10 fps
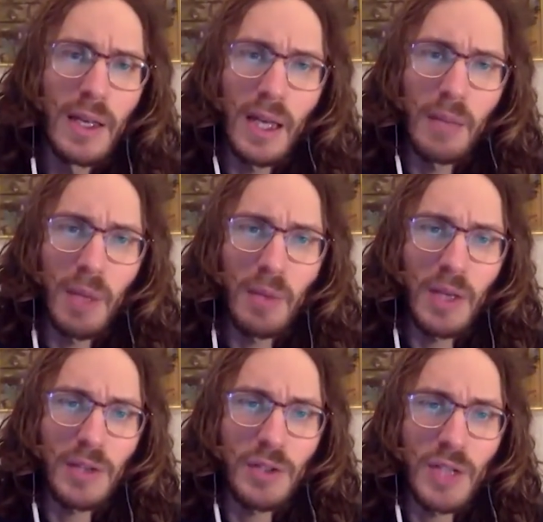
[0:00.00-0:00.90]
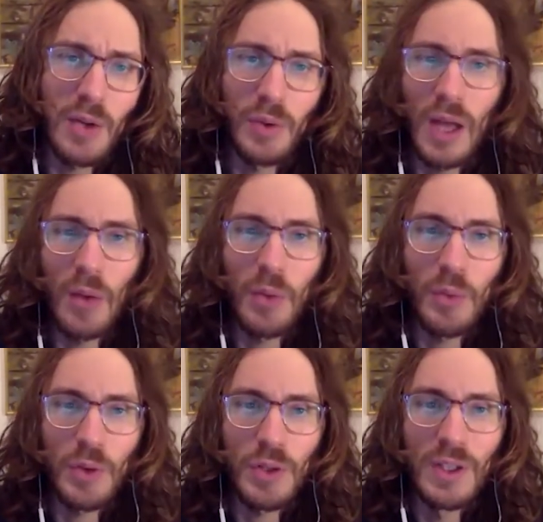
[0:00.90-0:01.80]
And maybe, as you say, now when
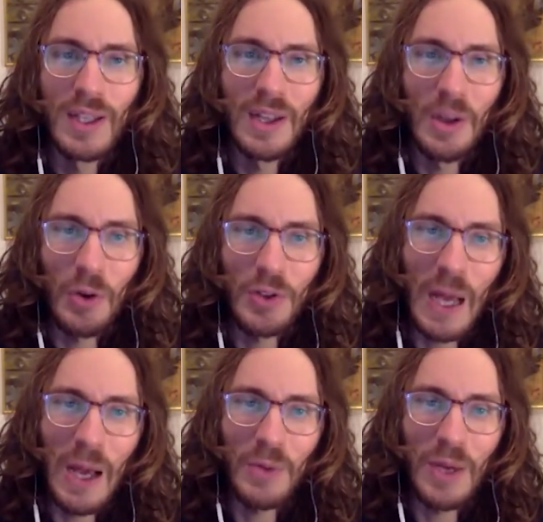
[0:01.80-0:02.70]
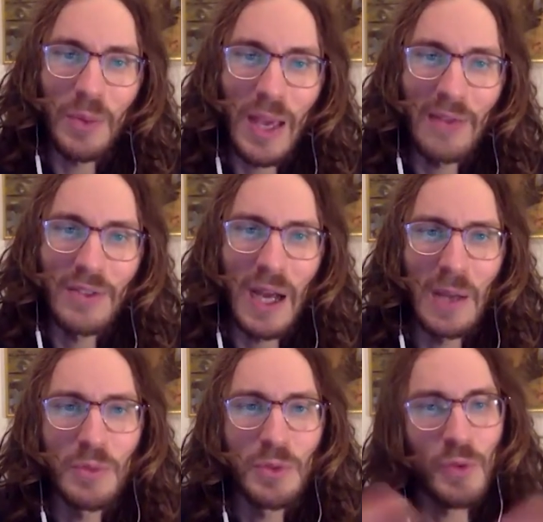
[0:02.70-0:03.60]
we're in lockdown and we have
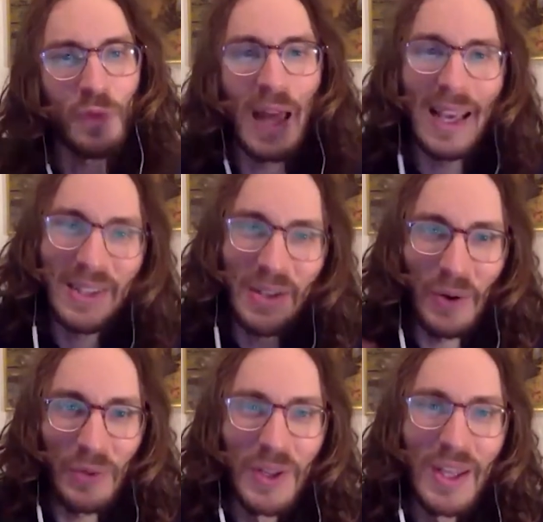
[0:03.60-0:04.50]
time to reflect on